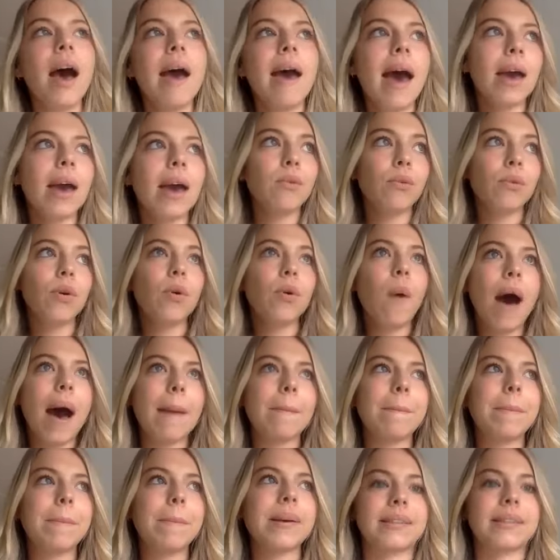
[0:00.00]
I, I grew up
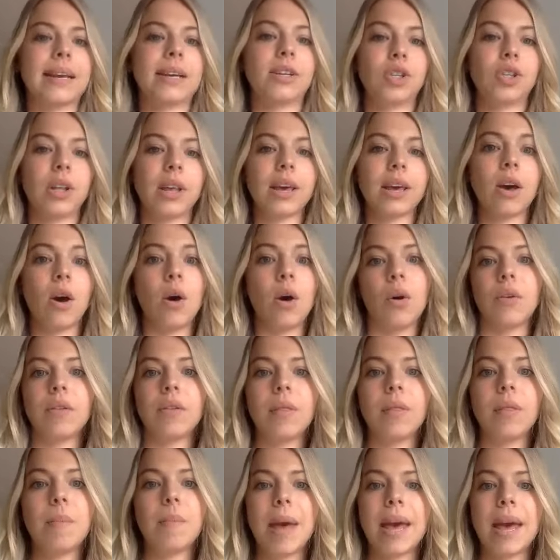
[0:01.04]
essentially on
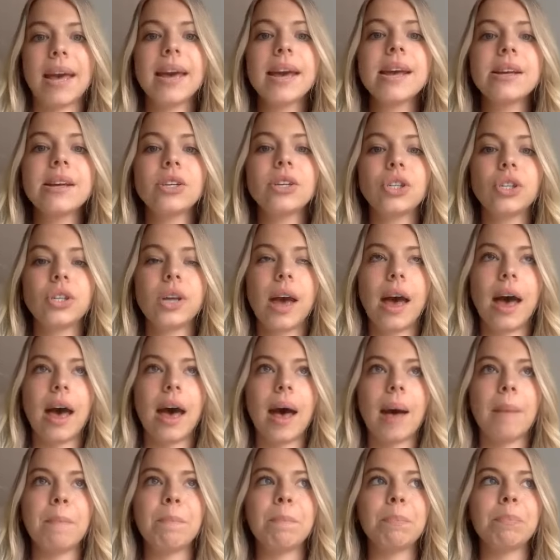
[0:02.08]
the beach. Yeah.
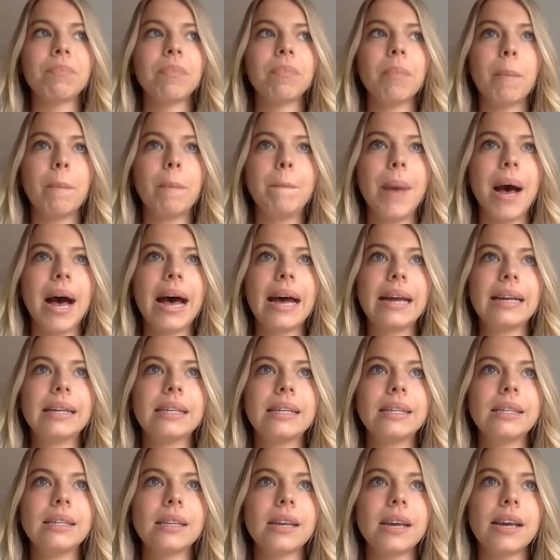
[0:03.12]
Um, but
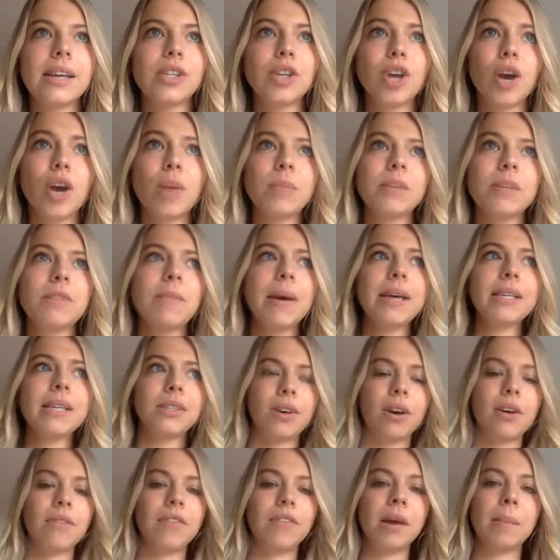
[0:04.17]
in terms of my
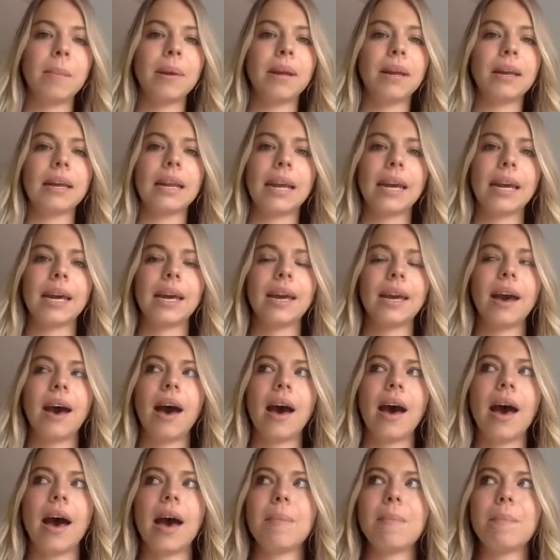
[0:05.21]
surfing ability,
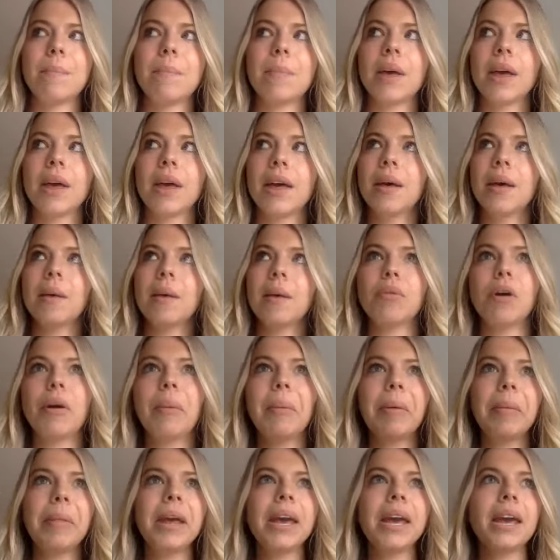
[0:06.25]
I'm
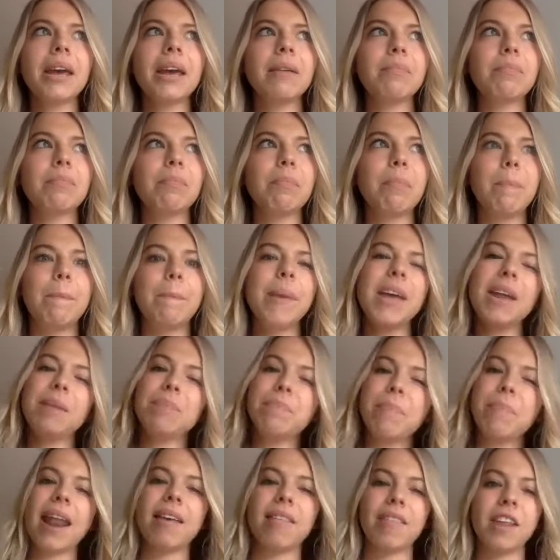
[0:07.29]
probably bit
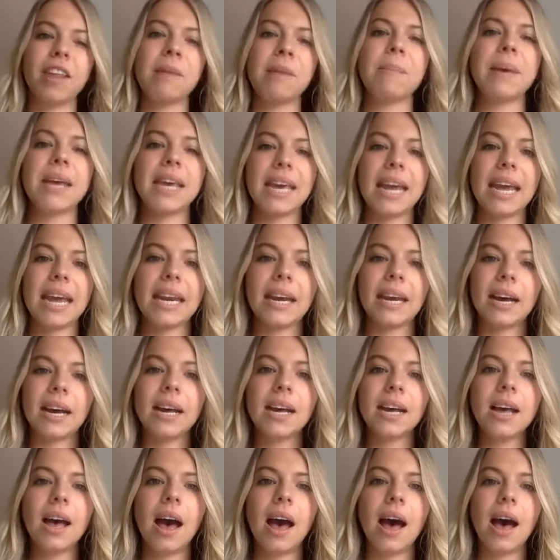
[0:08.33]
better than a beginner.
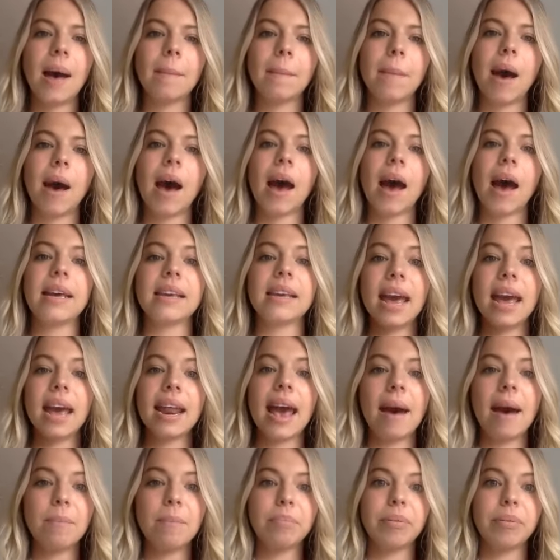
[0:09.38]
Um, I get
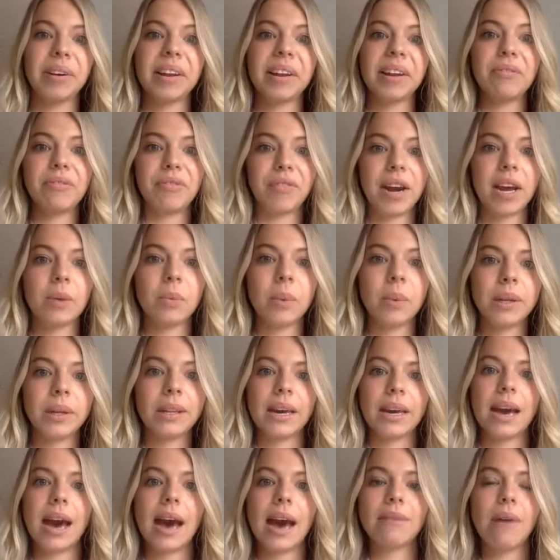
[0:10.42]
out pretty frequently.
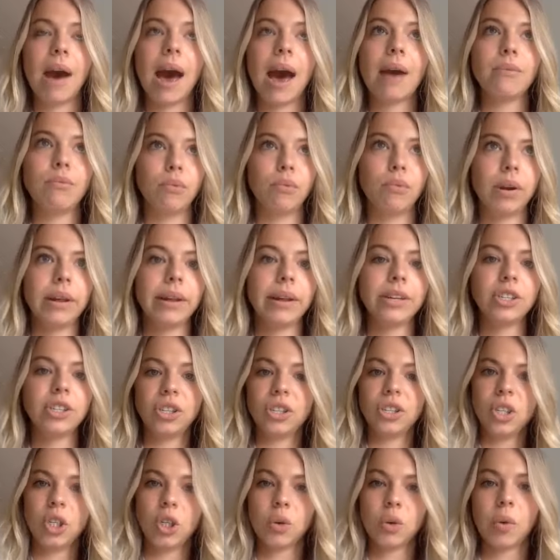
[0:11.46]
I, I really
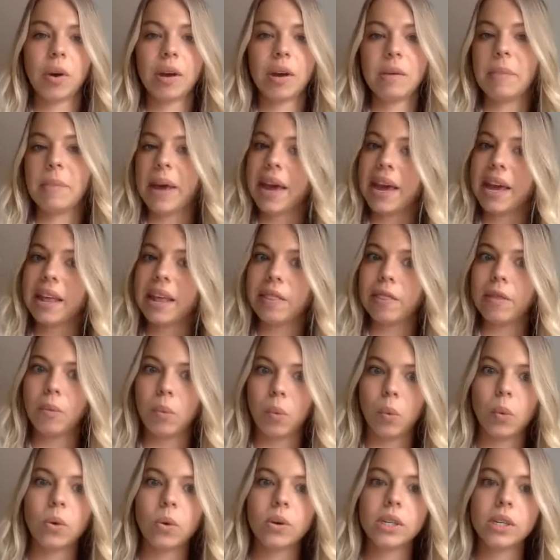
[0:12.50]
just enjoy being in the
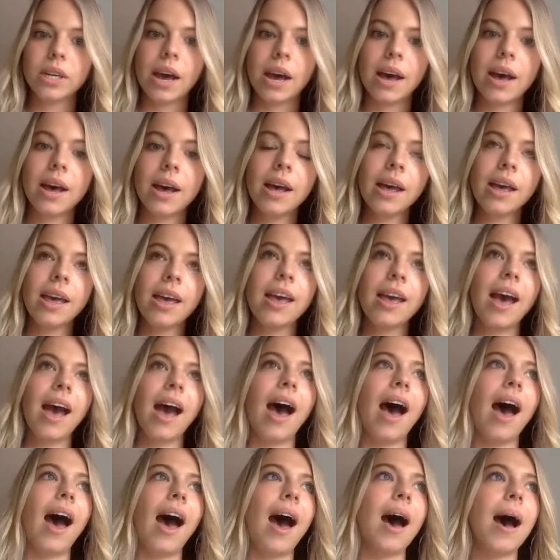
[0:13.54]
water.
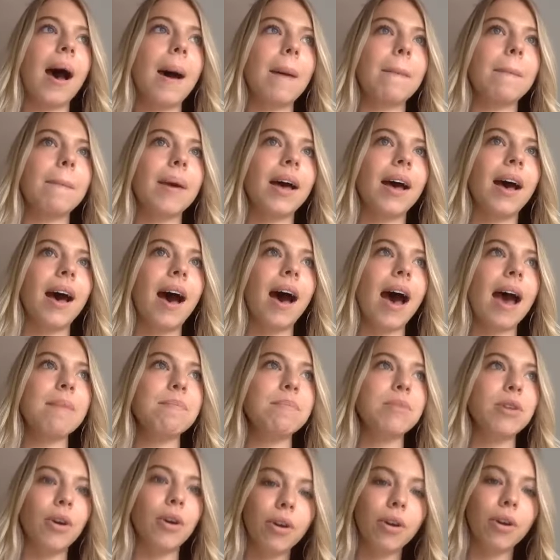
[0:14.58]
Yeah. Um,
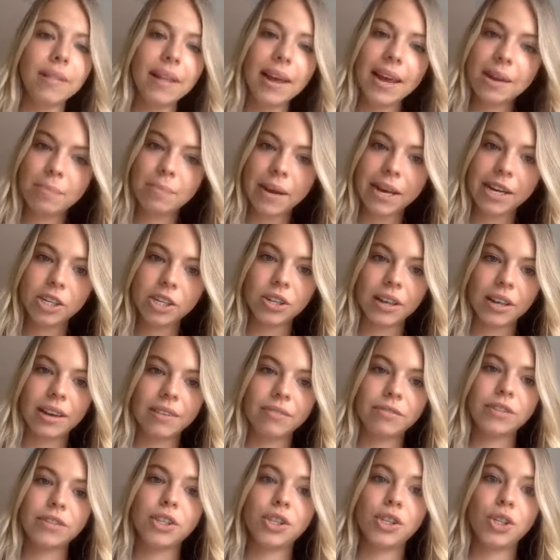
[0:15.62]
I'm no Layne
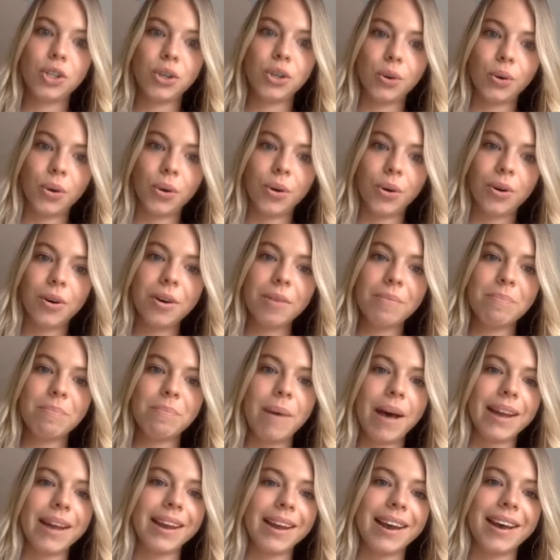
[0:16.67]
Beachley for sure,
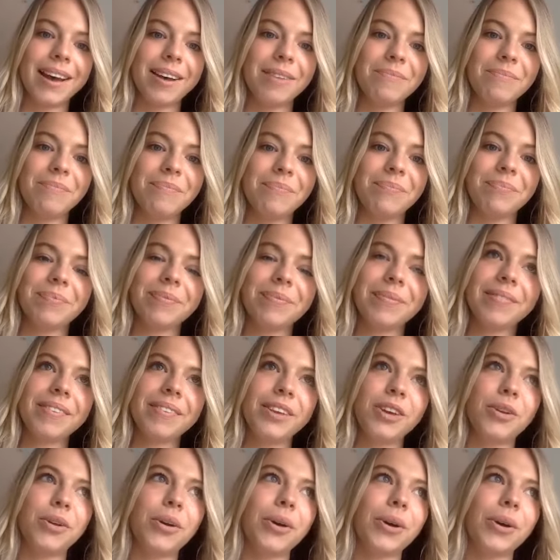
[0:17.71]
but um, mm.
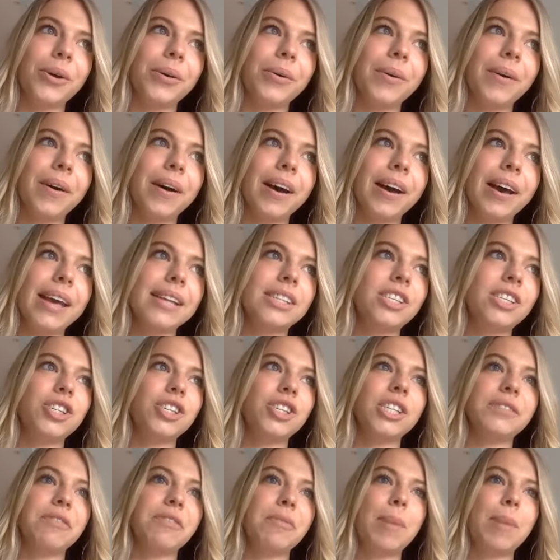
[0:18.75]
you know, it's
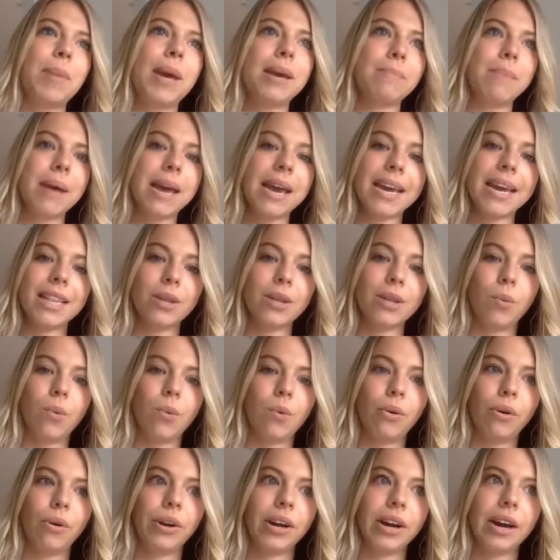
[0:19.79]
just for me being in the
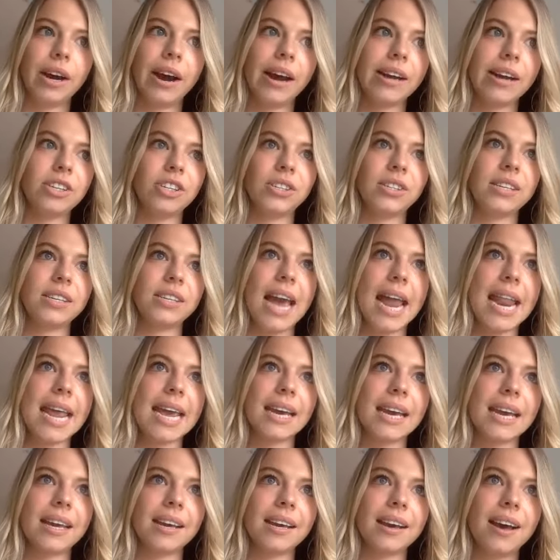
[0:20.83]
water and just
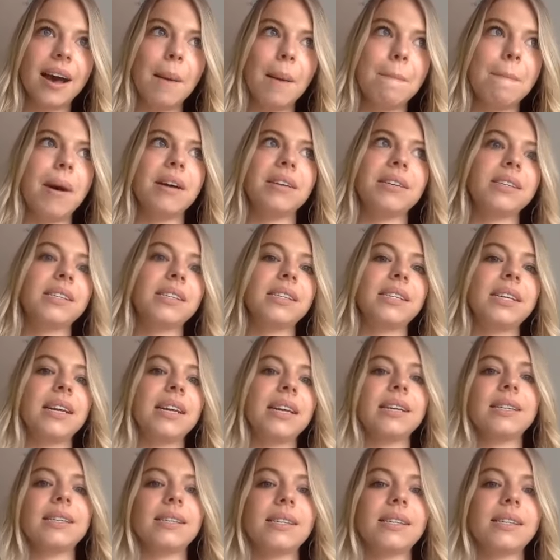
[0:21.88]
getting amongst it
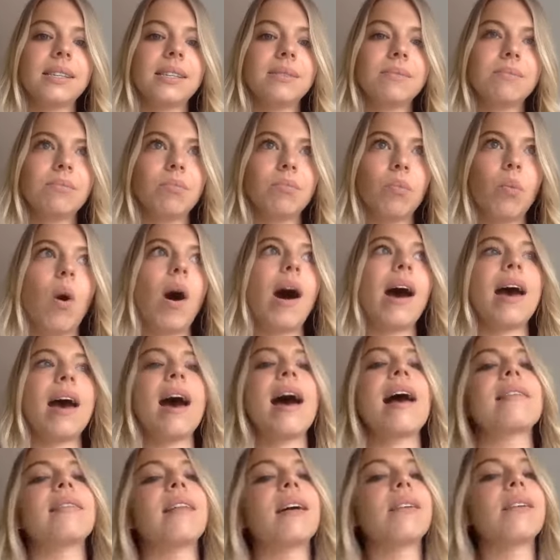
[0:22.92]
is why
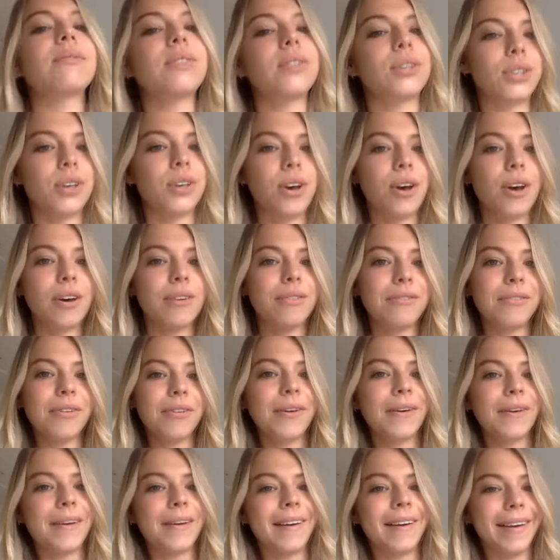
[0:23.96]
I love to
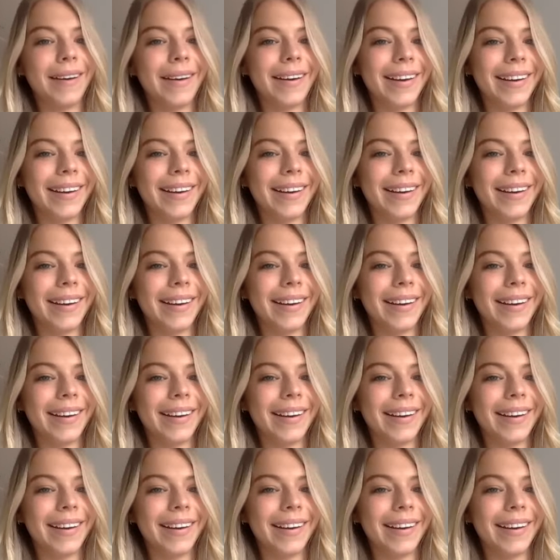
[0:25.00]
surf.